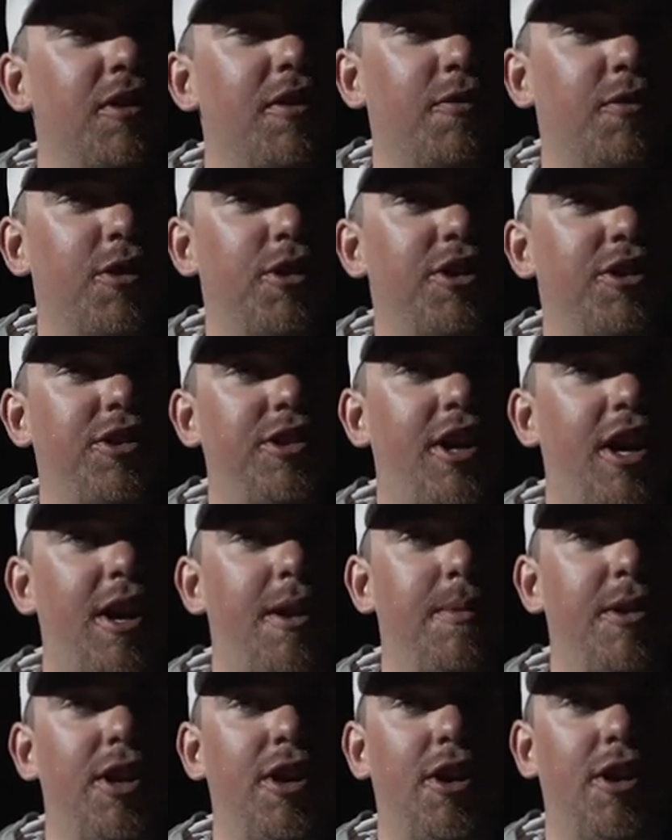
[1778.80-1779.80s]
for this
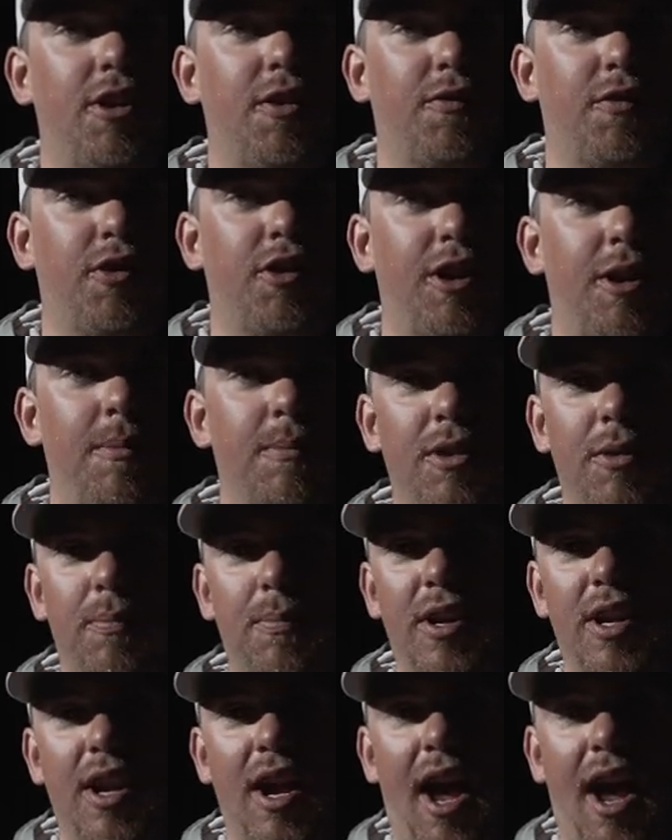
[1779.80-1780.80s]
time of year for them to
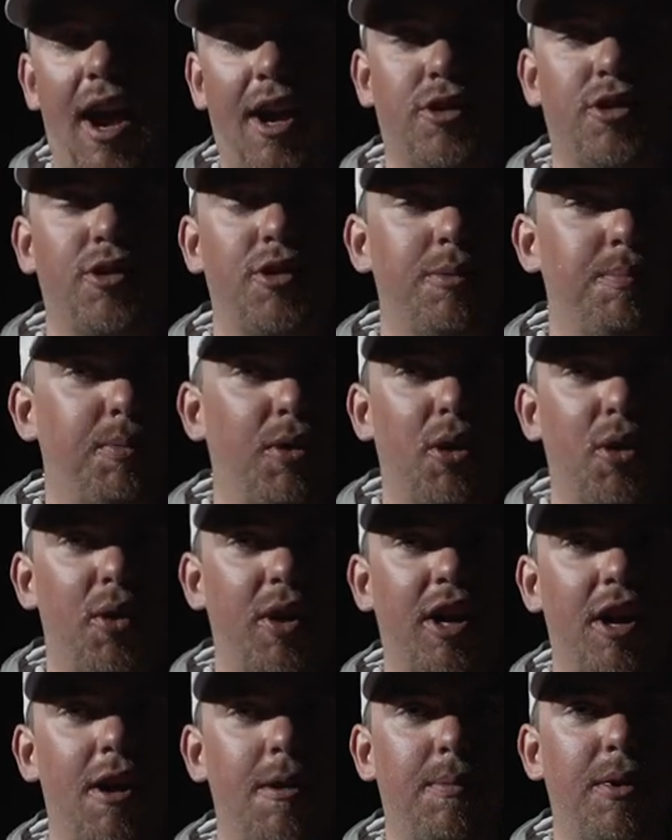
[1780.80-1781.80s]
be actually
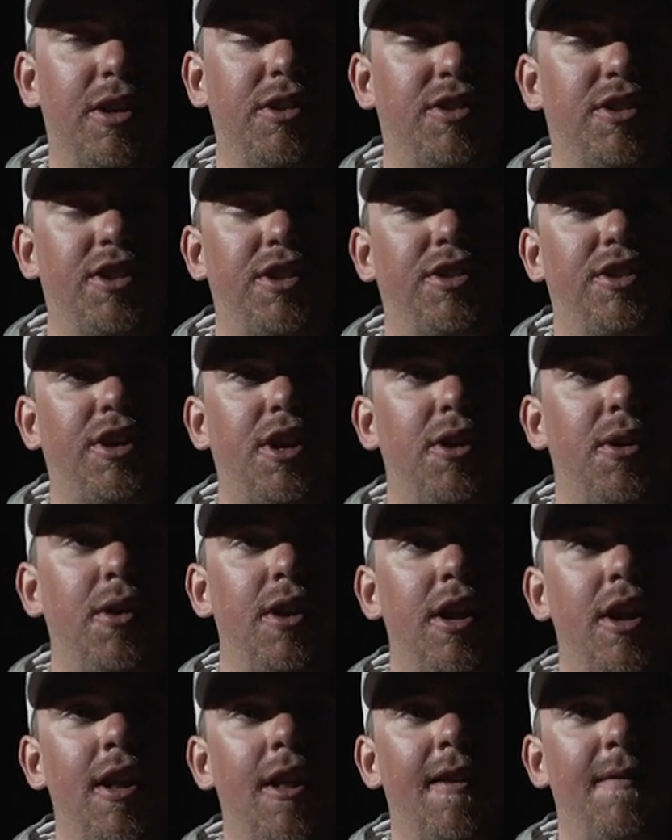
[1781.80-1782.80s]
blowing up on Cisco.
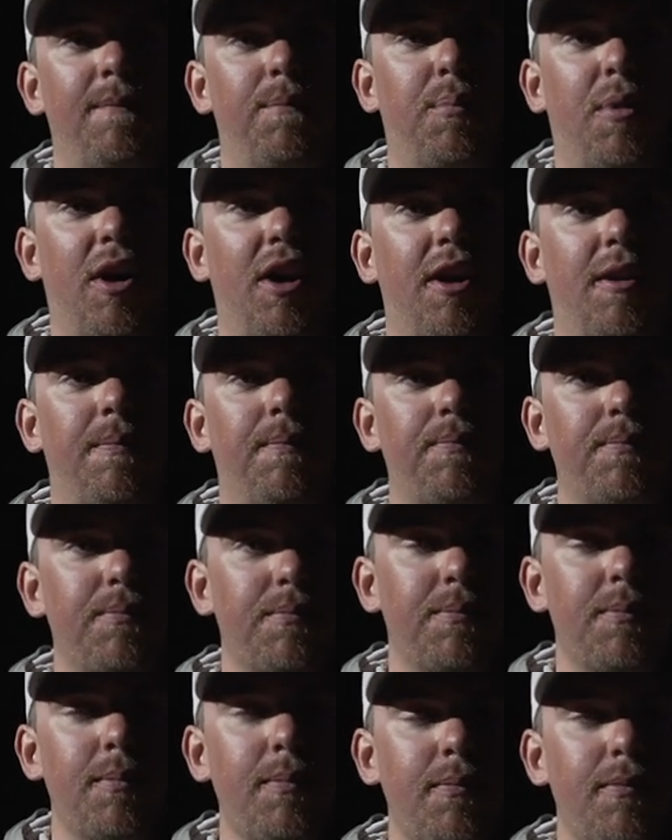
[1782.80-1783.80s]
But
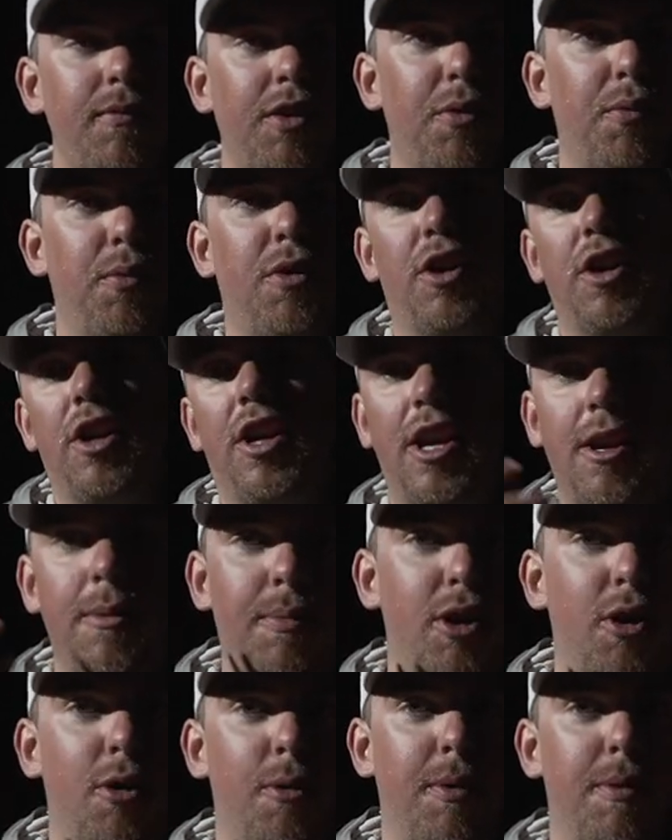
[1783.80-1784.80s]
we're going to keep
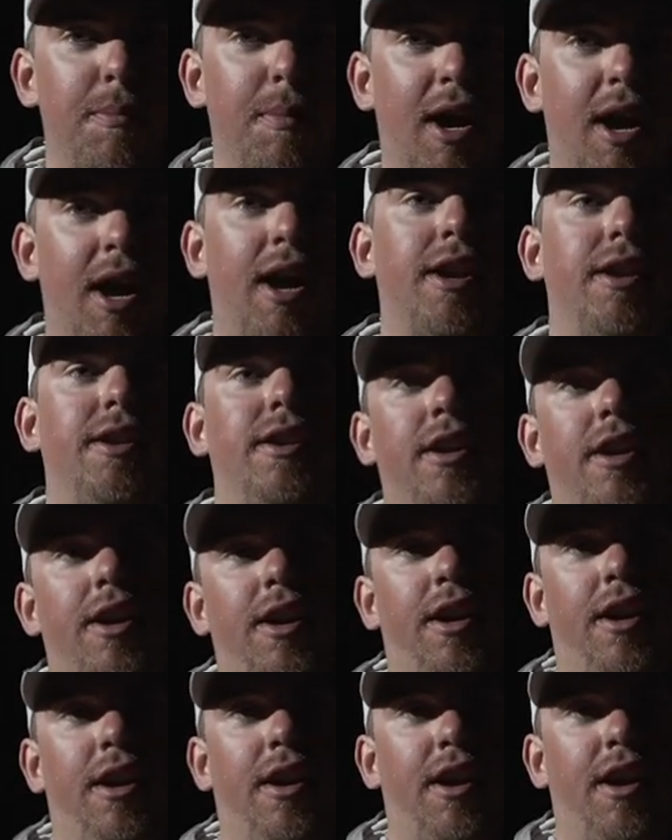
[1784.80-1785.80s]
an open mind
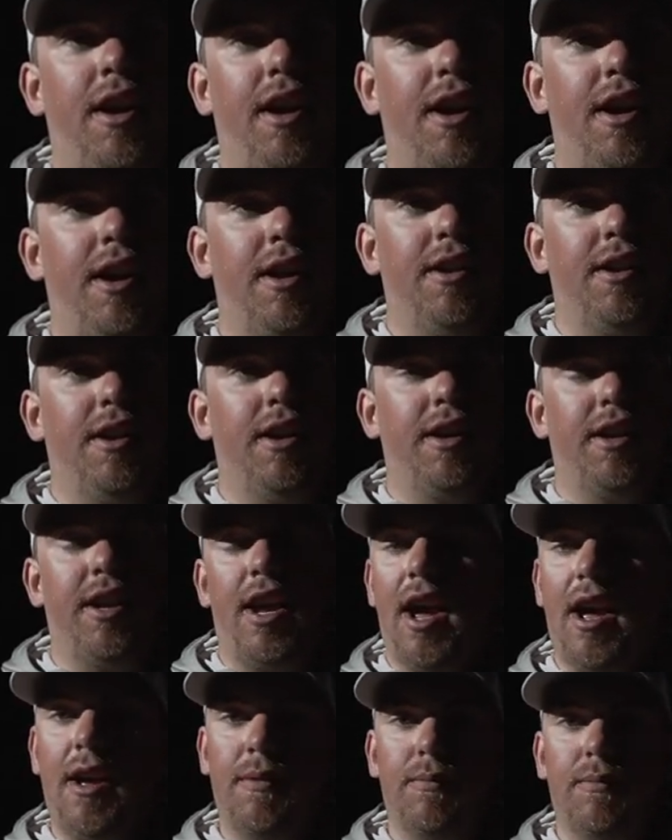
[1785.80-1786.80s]
and uh,
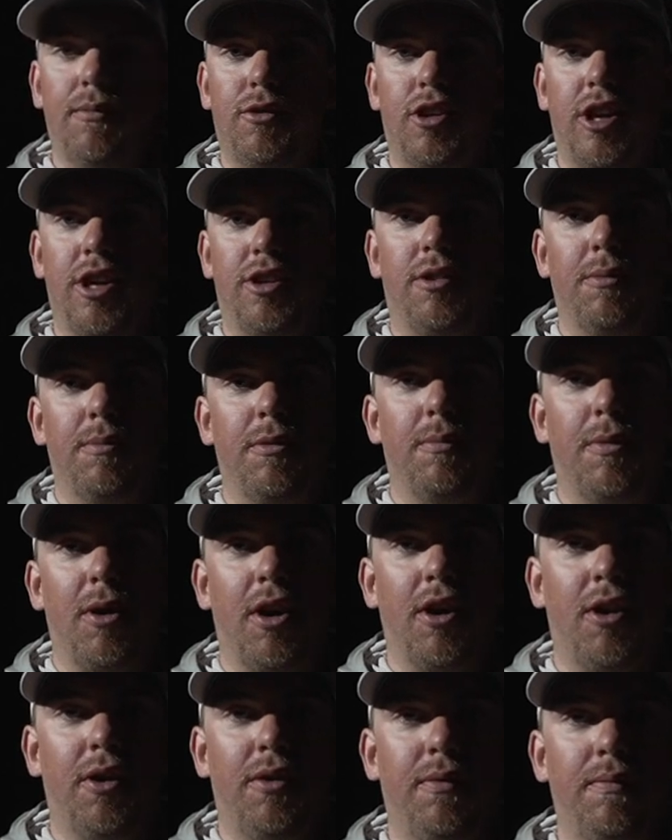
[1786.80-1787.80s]
yeah, chase them
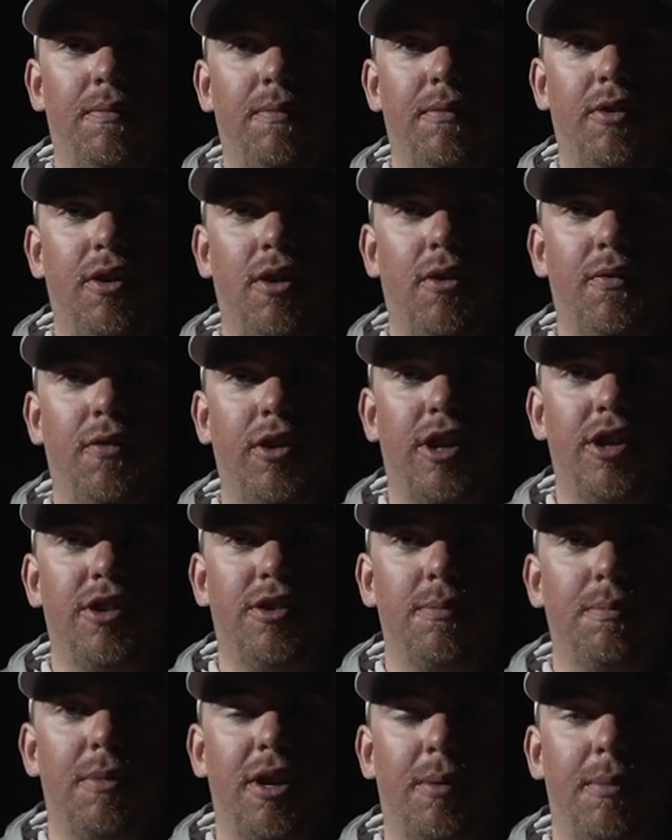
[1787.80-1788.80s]
tomorrow and hopefully get
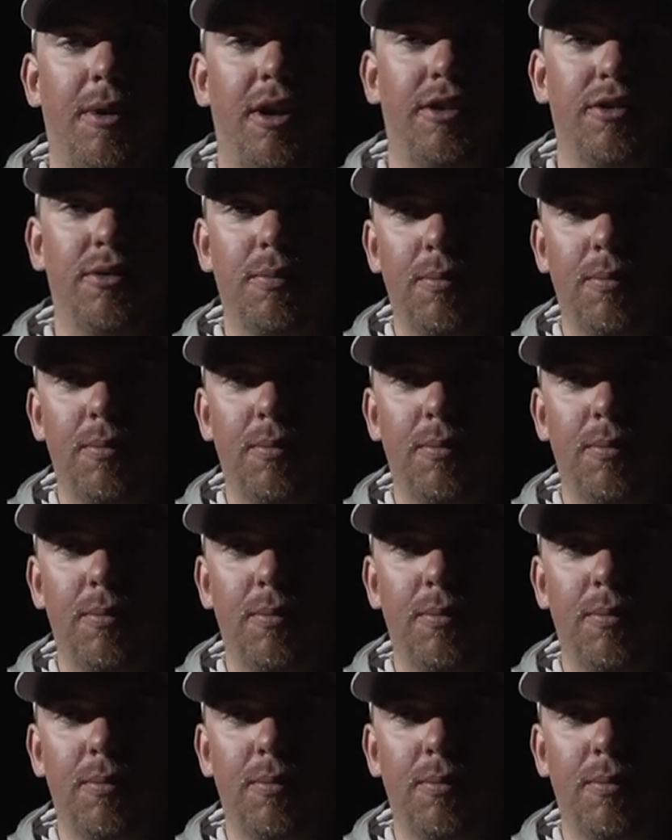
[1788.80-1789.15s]
some big ones.